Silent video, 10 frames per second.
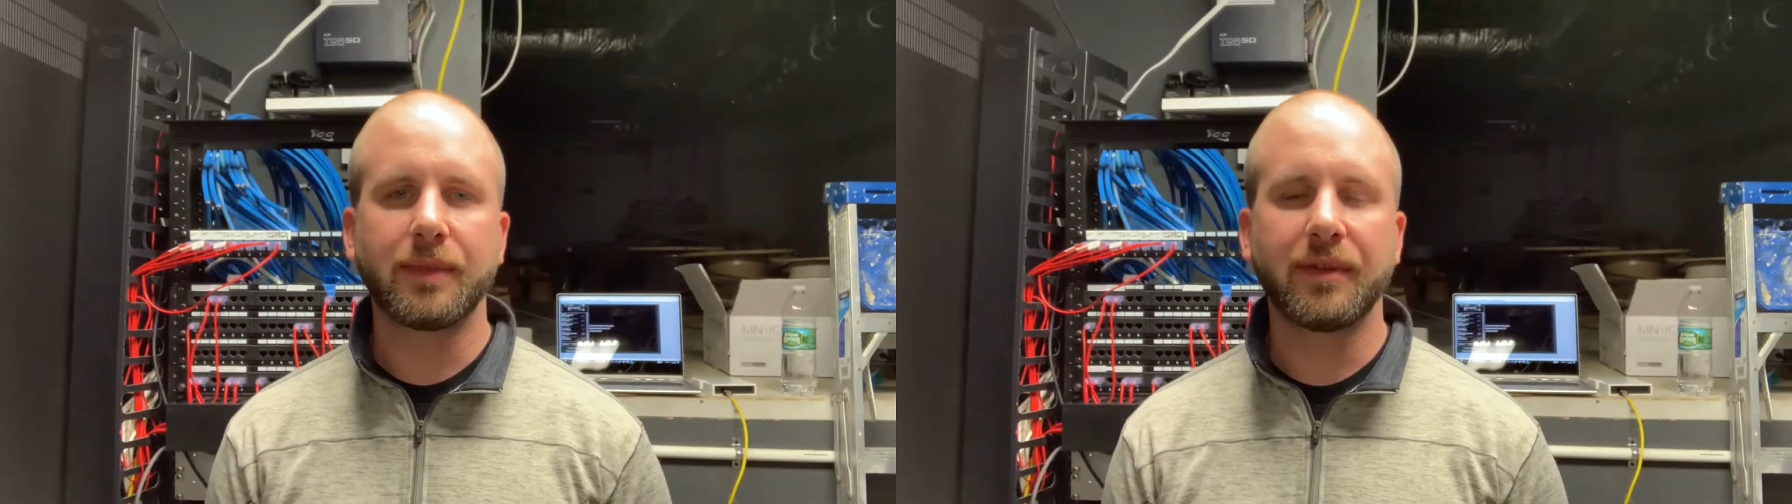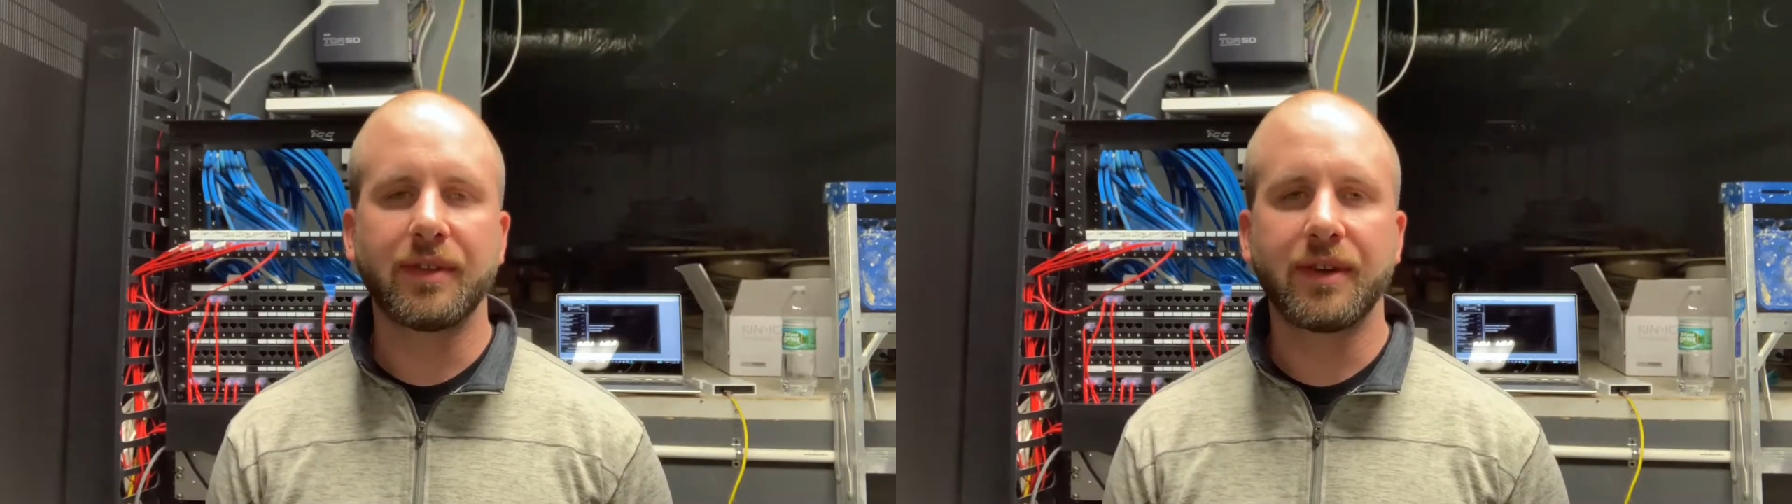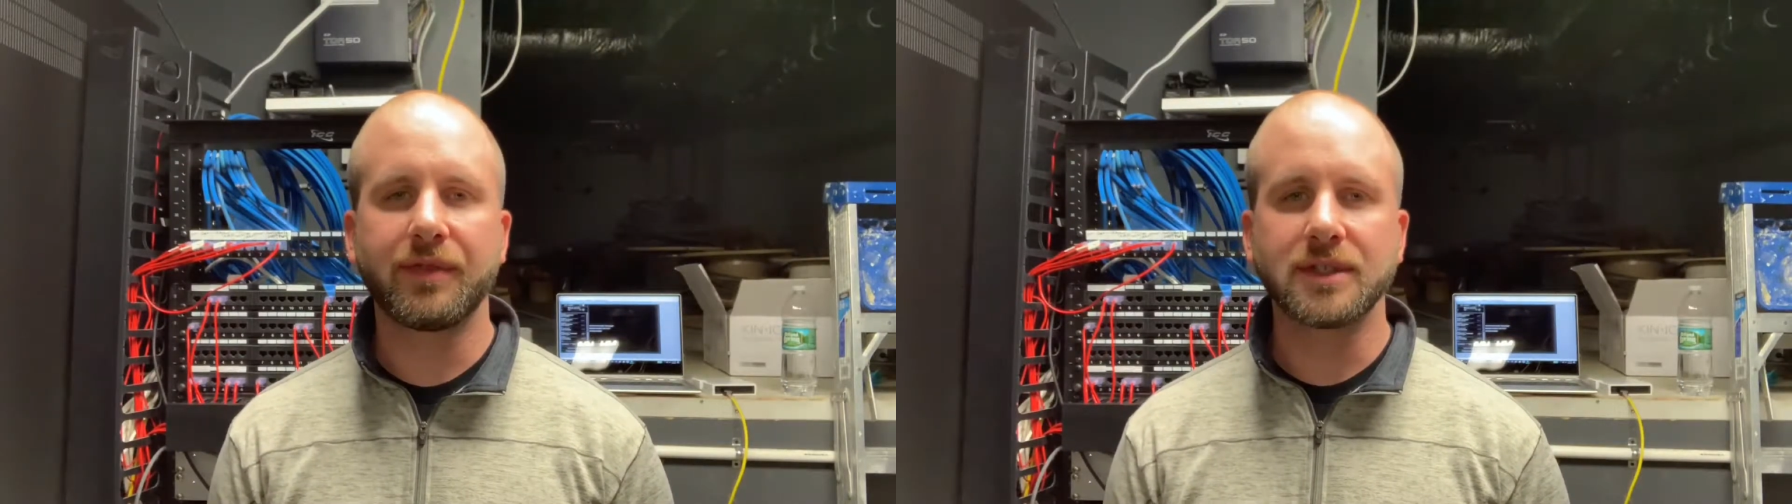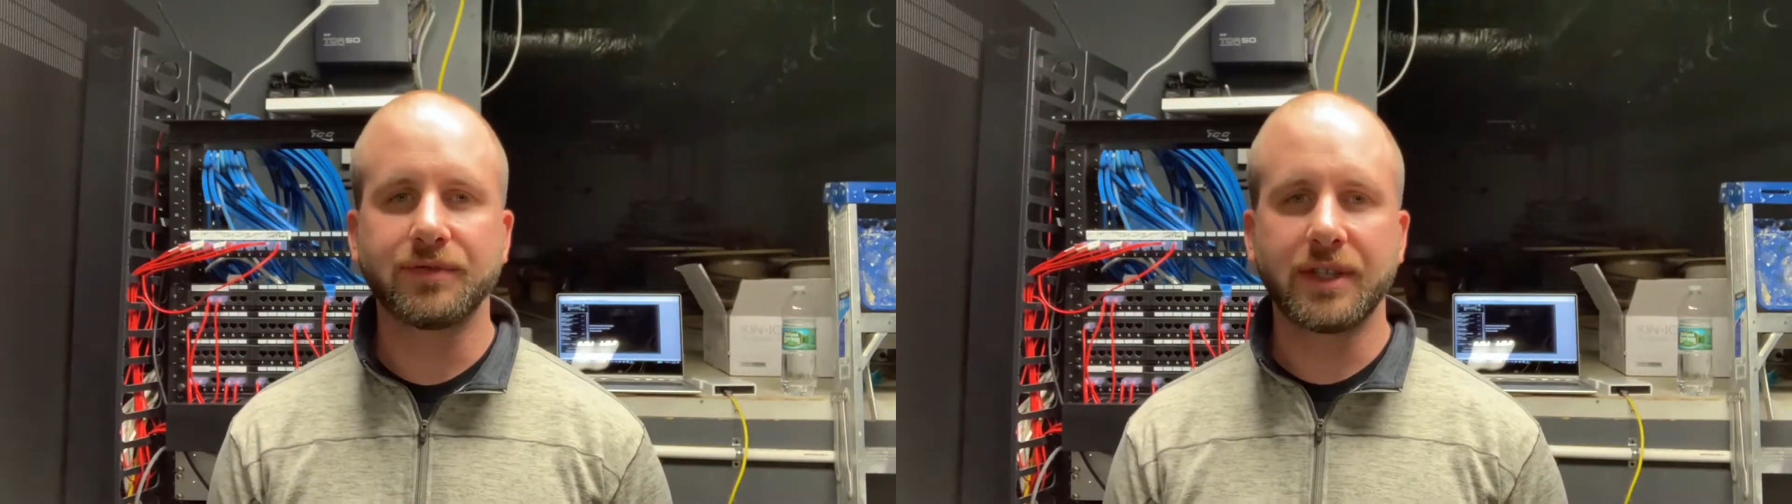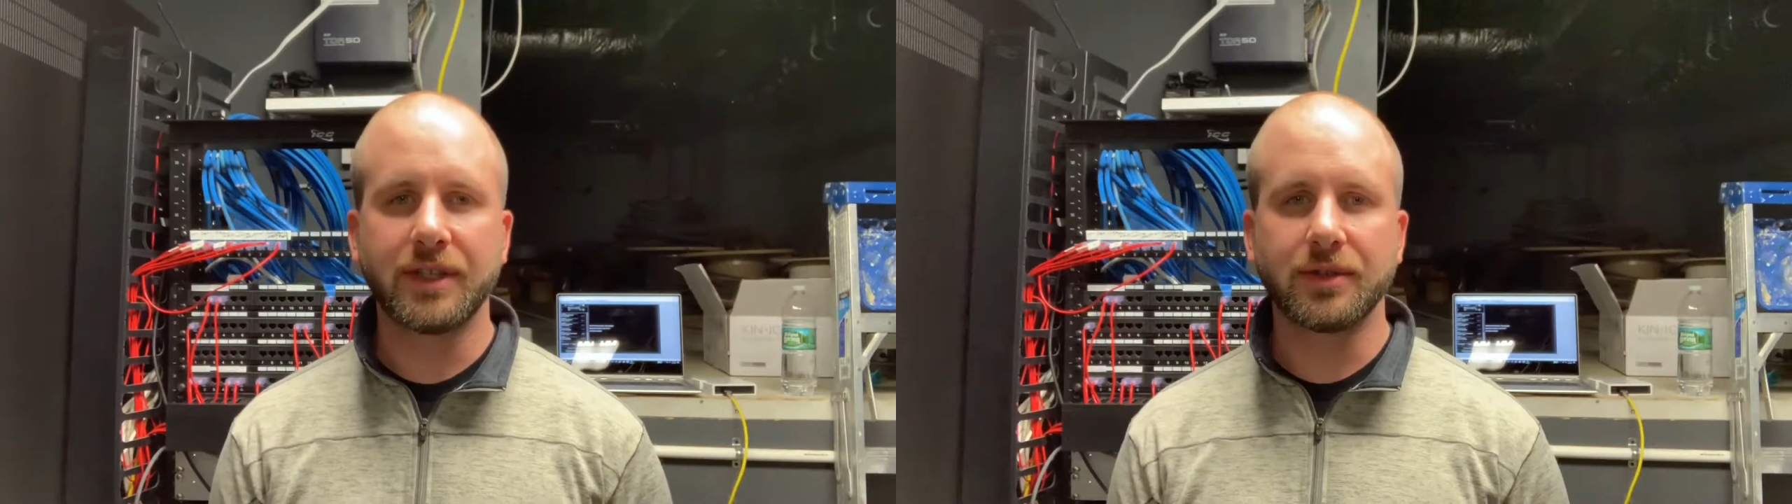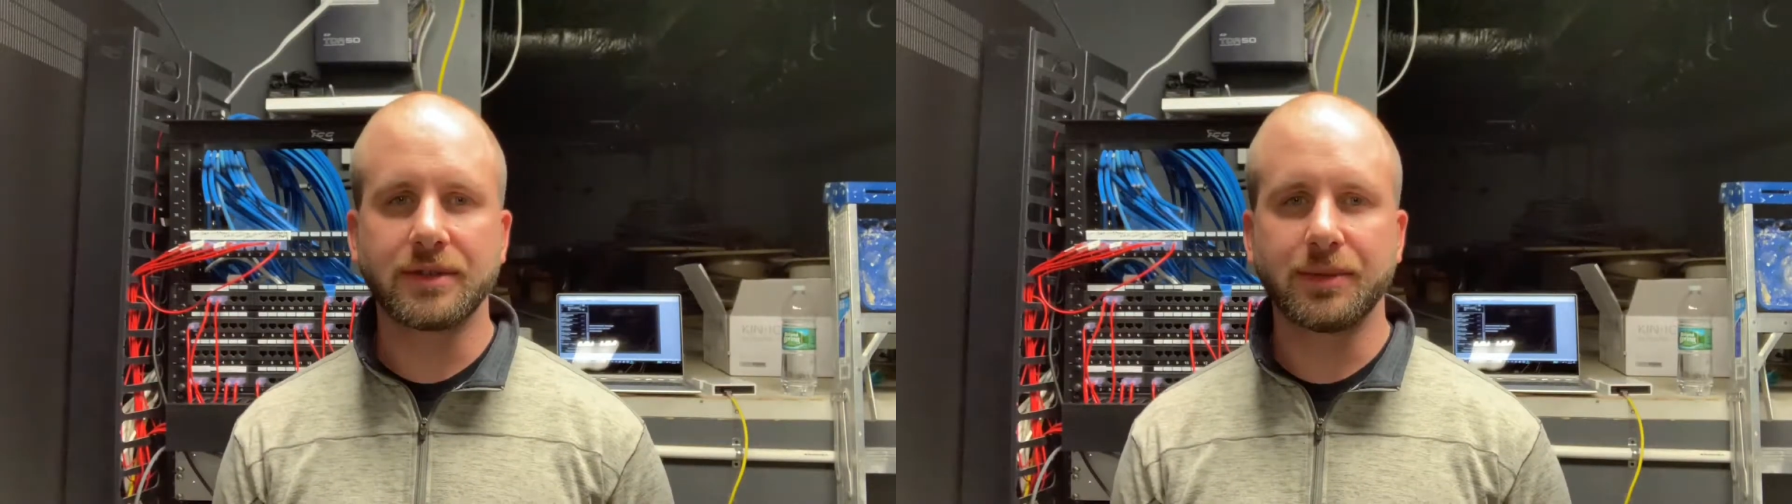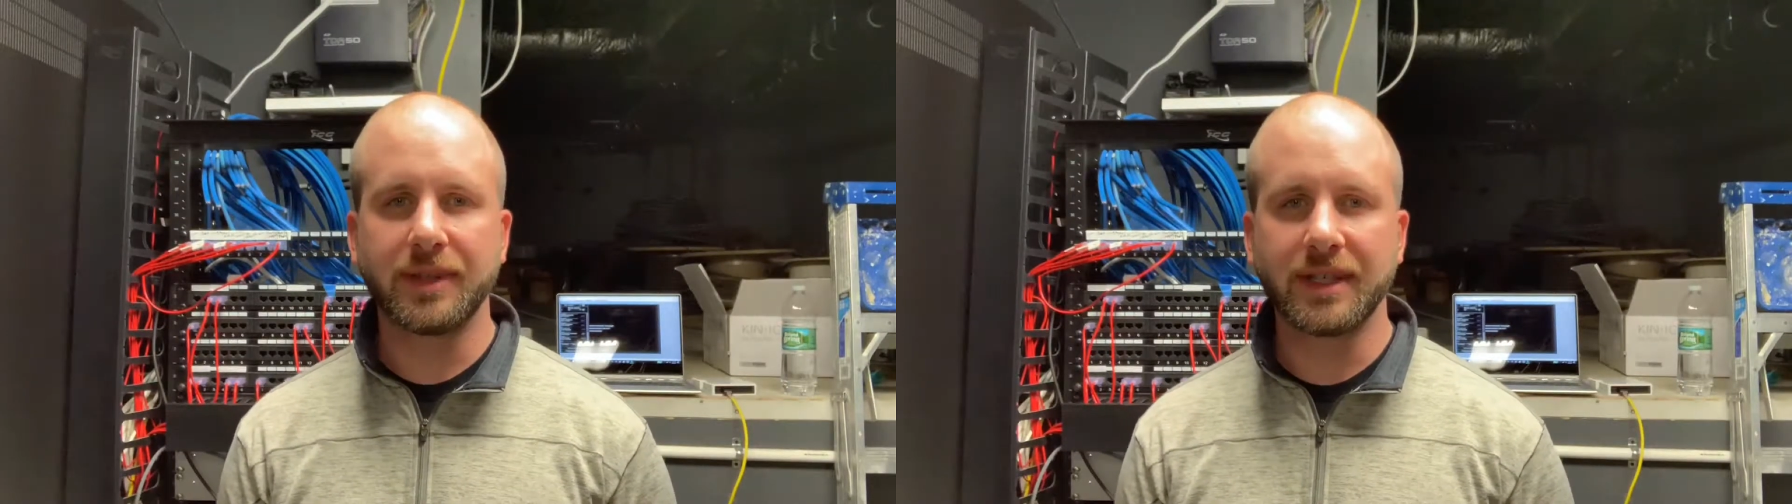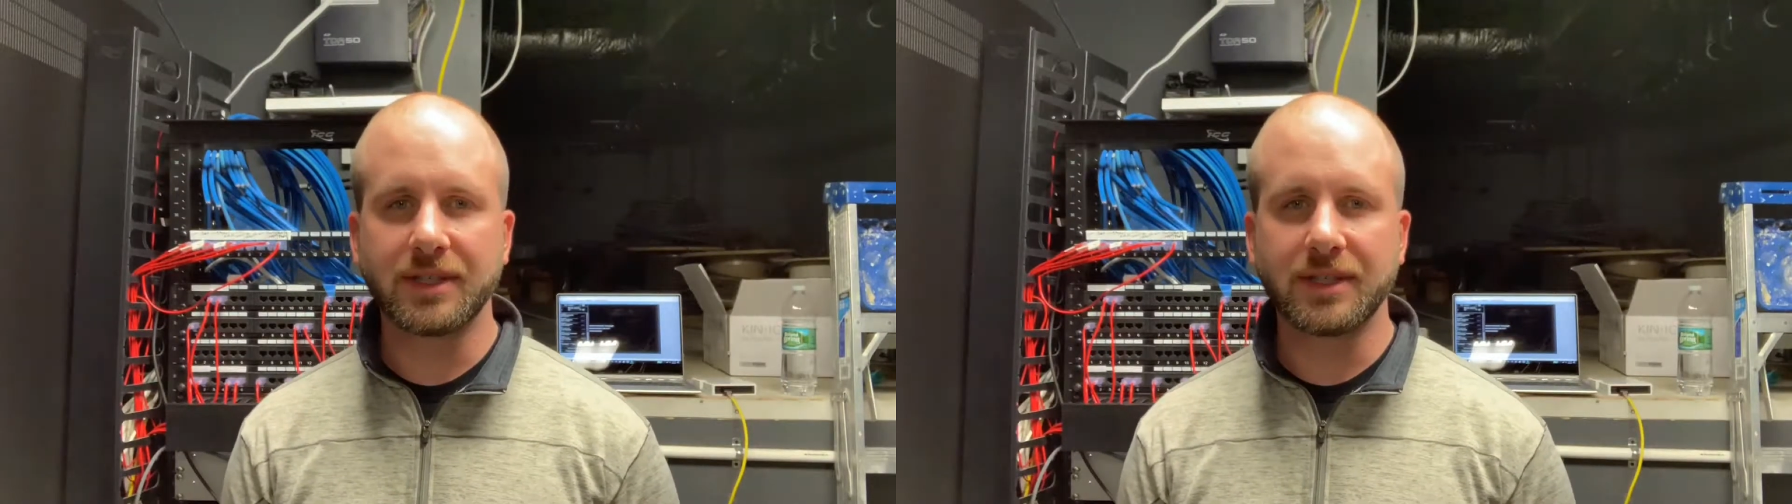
my very first video to be an